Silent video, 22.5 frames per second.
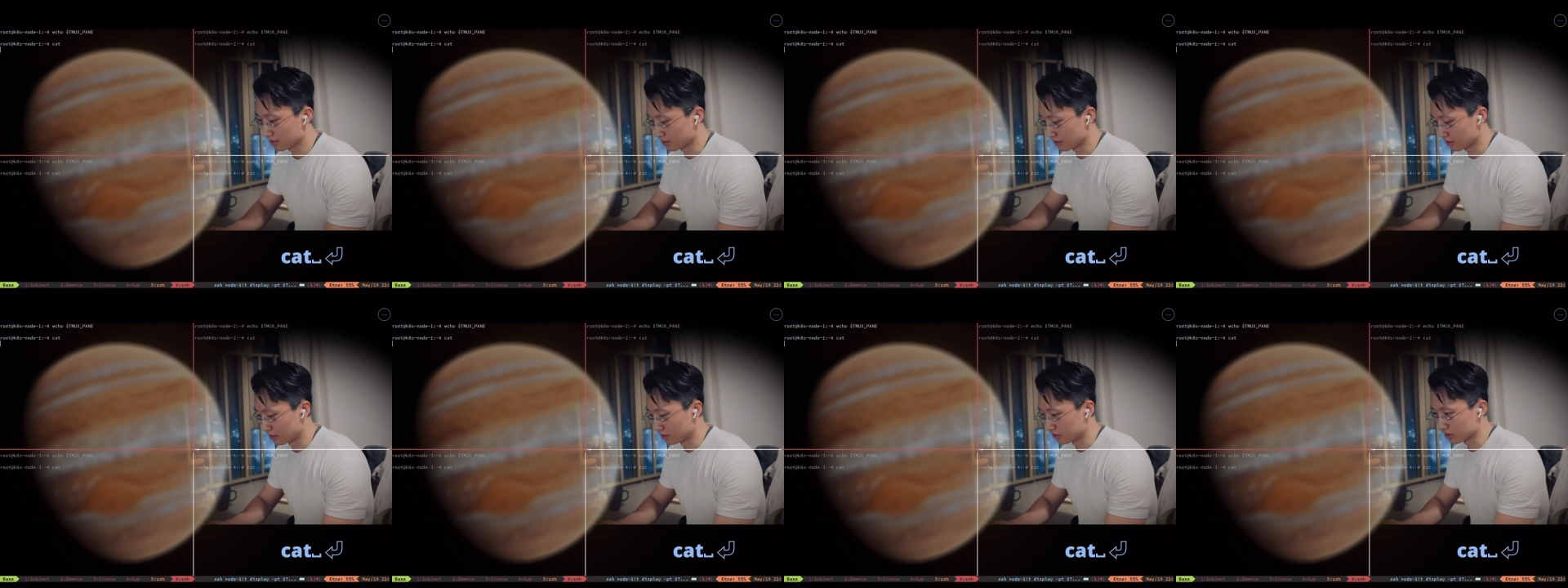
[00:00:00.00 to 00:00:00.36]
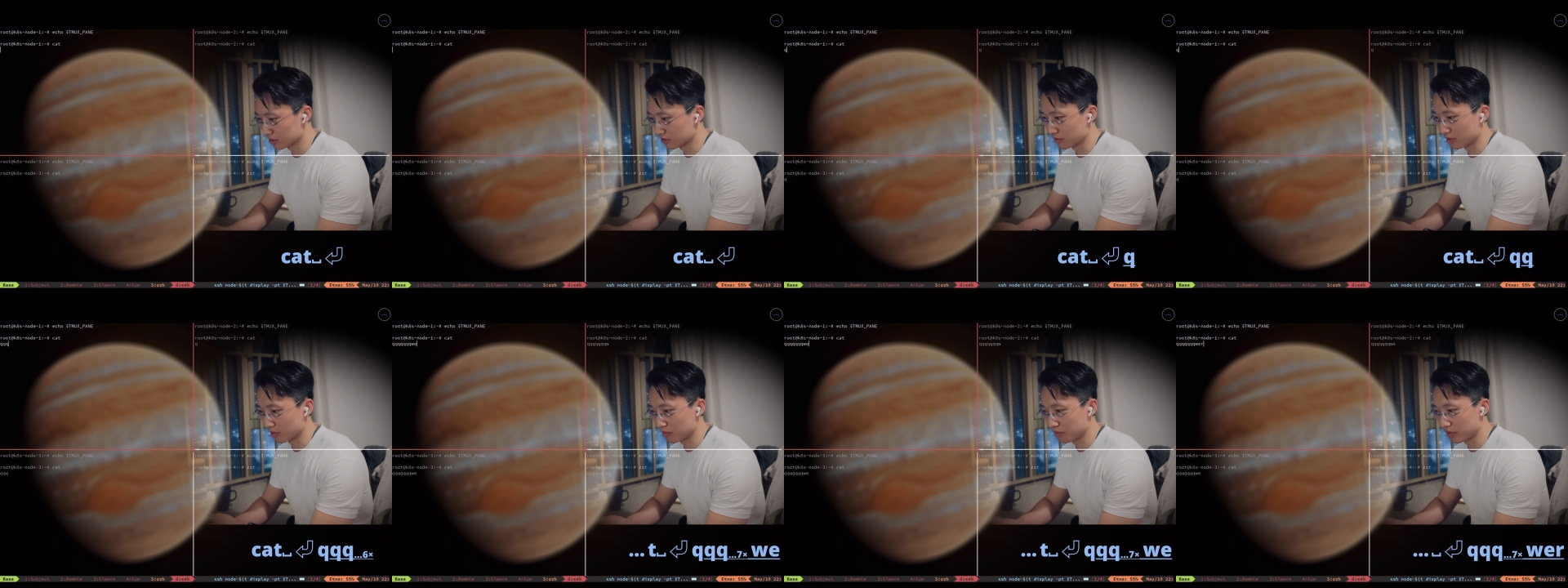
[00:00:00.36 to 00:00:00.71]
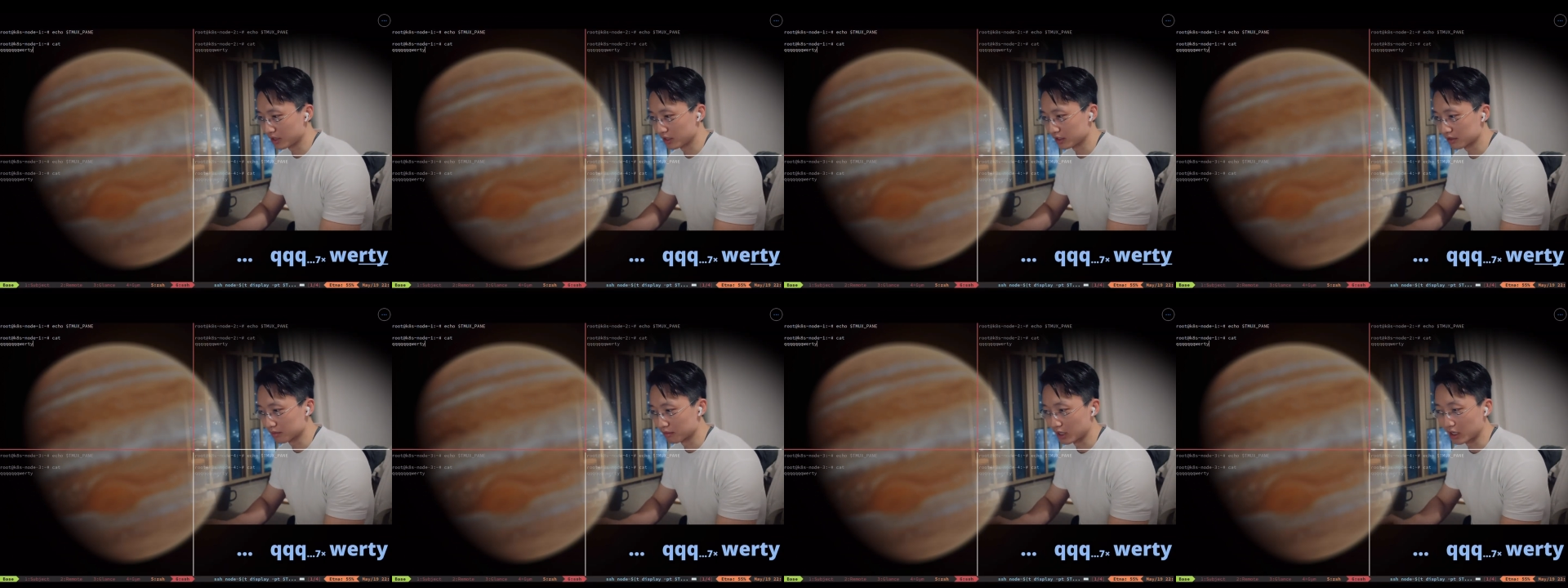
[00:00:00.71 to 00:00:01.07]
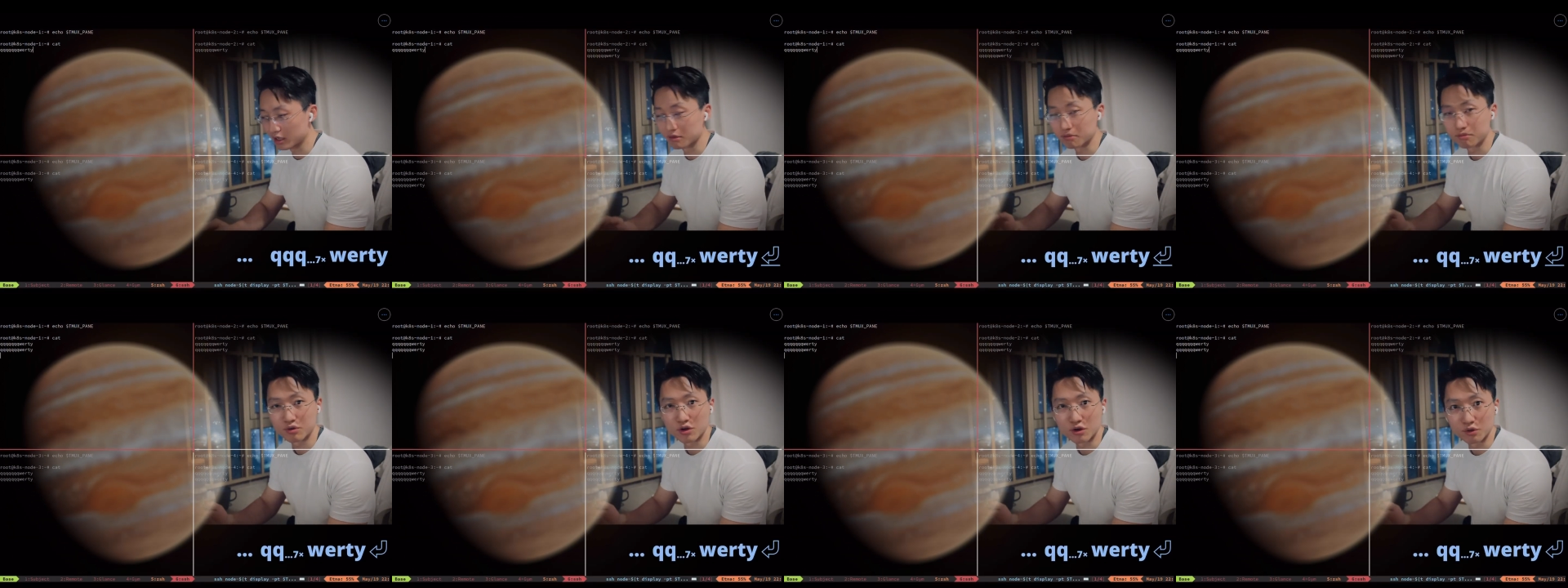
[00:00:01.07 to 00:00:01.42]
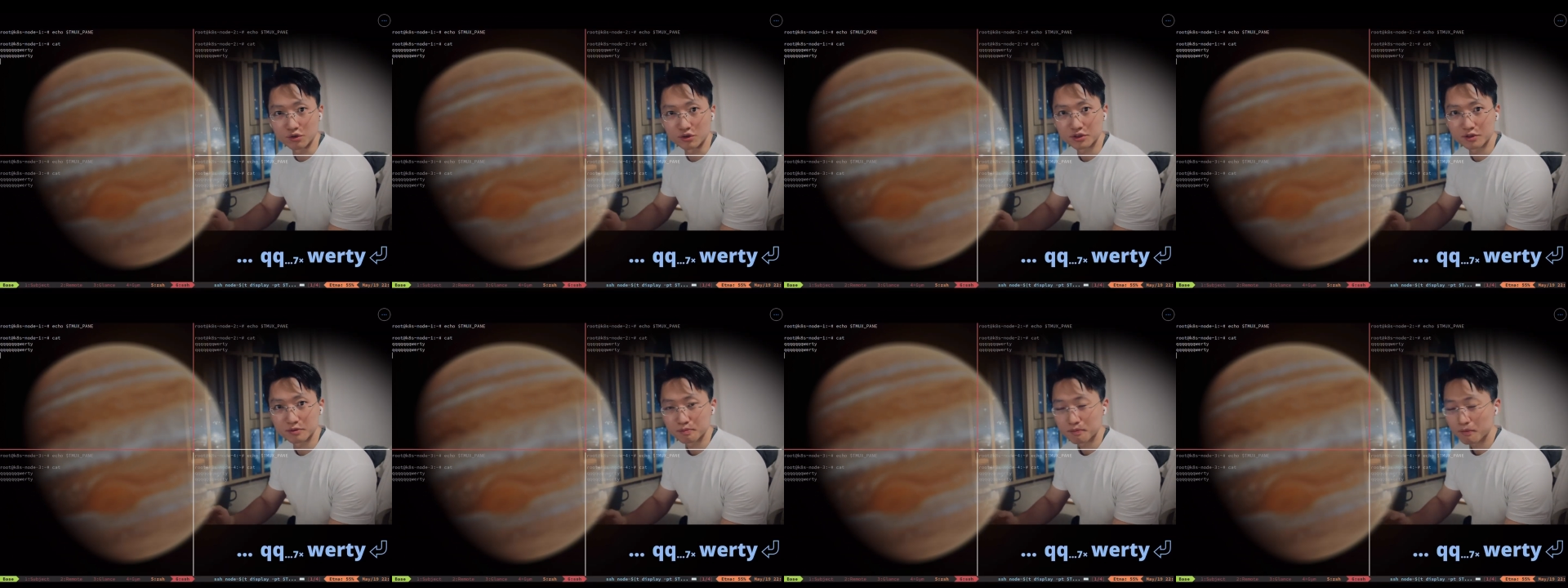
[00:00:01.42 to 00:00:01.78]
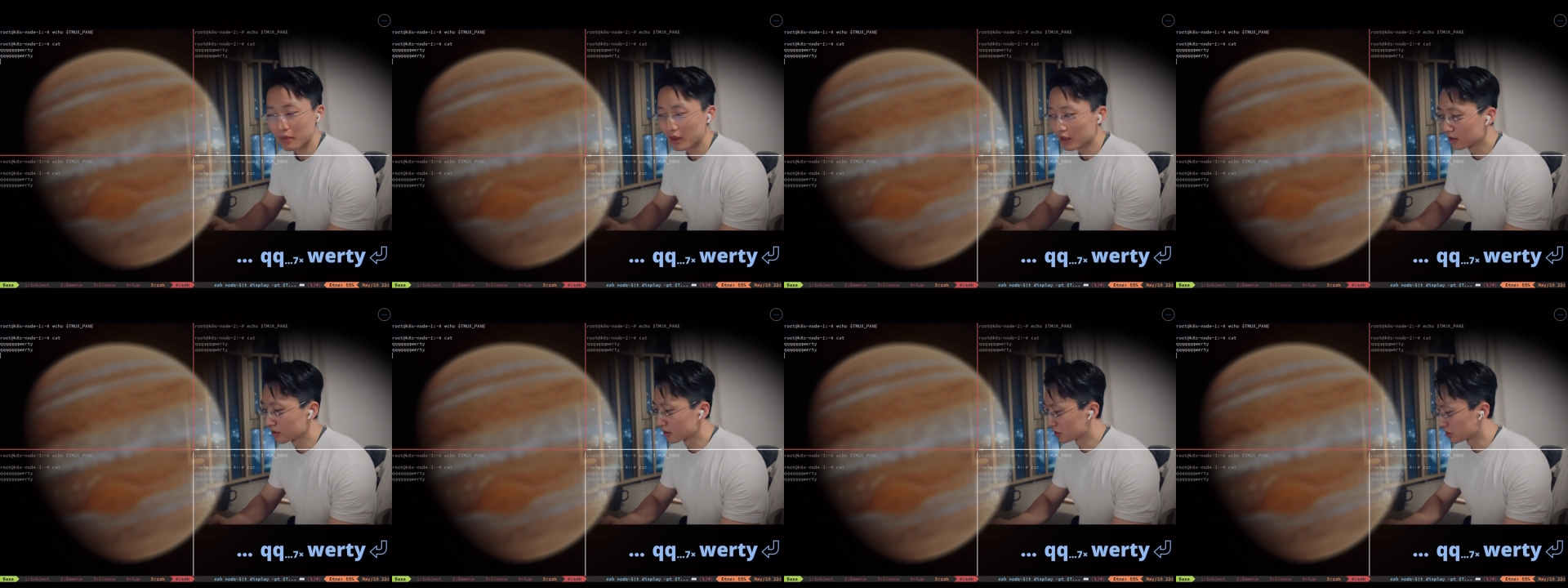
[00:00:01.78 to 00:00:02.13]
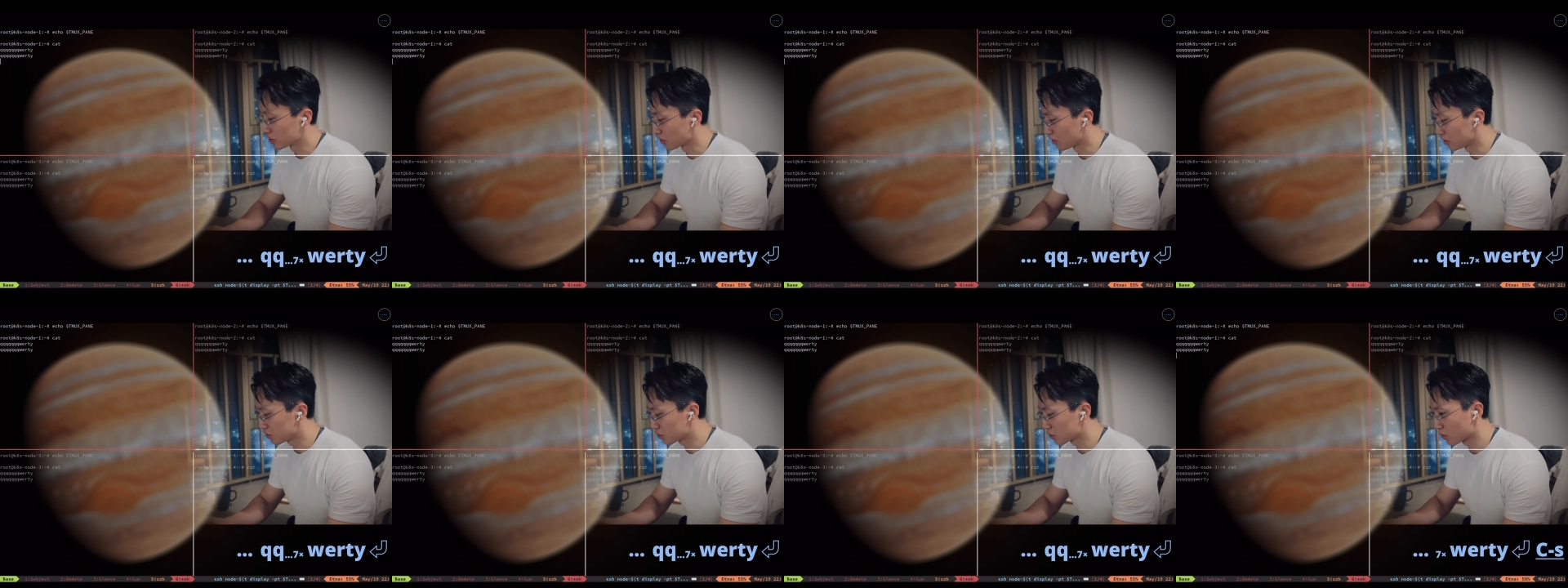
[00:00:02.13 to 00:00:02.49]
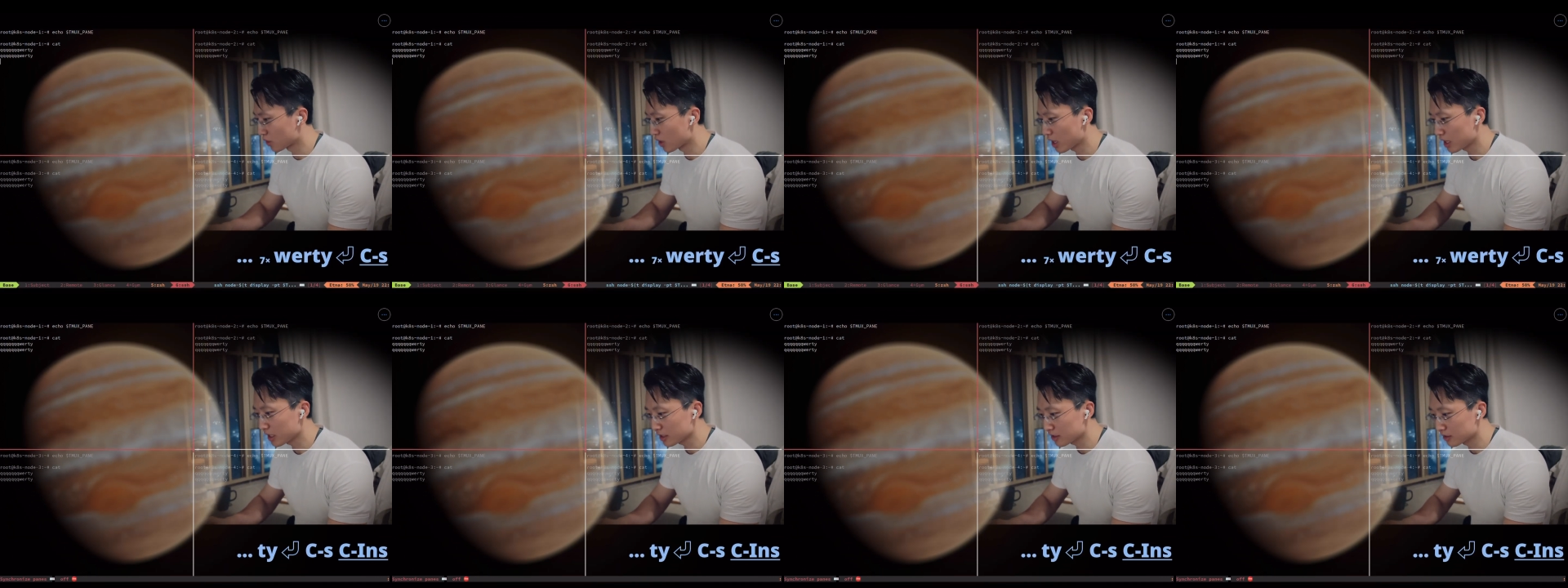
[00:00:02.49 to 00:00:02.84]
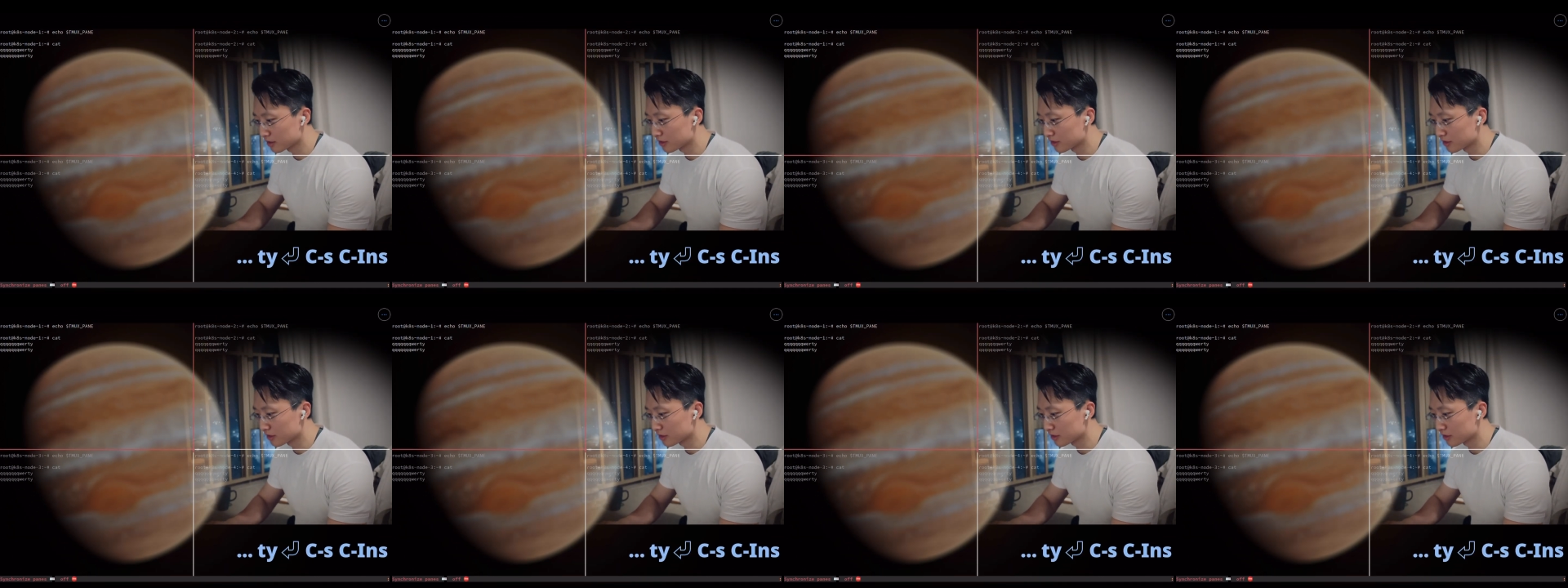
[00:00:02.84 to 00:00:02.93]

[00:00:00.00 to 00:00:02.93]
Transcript: it just repeats my inputs. So I try